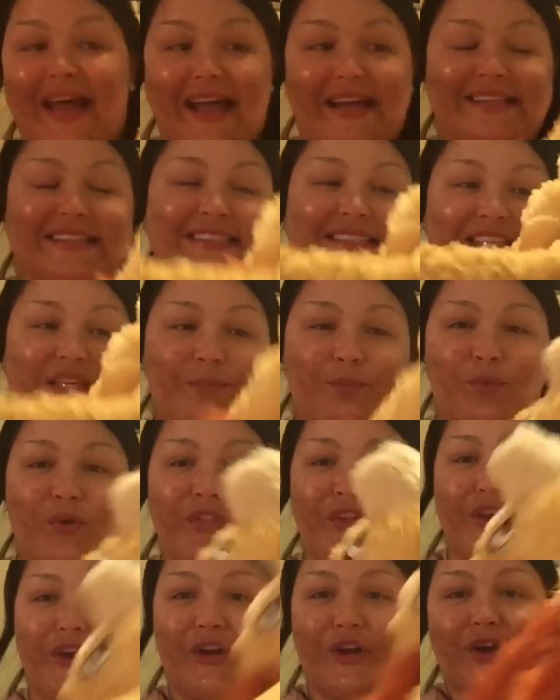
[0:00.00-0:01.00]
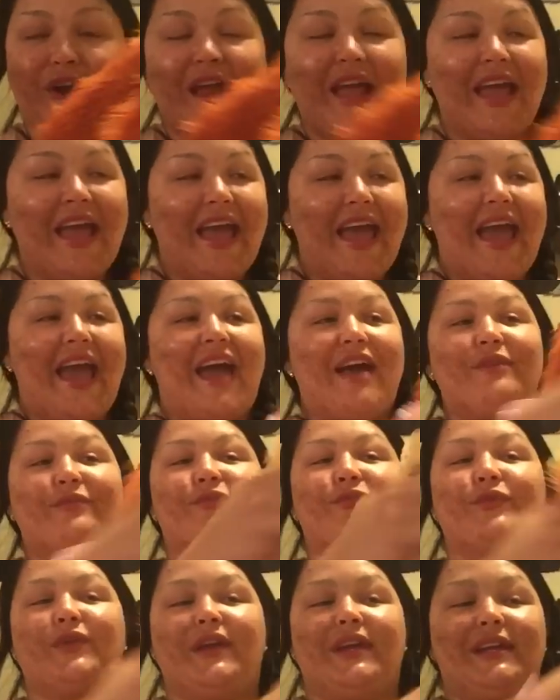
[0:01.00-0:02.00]
I sleep with her
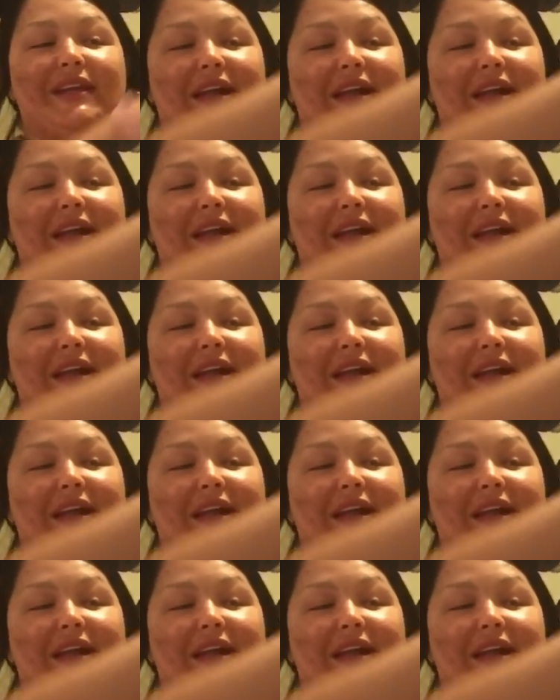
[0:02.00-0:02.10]
every